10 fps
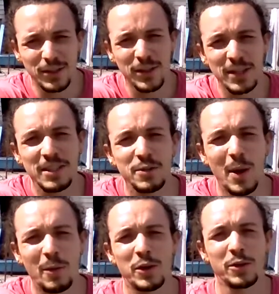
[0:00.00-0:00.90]
So this is
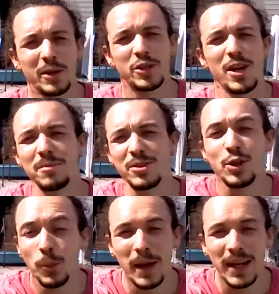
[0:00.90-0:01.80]
when we're doing jumps
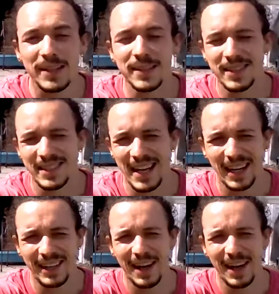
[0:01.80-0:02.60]
too big to stick.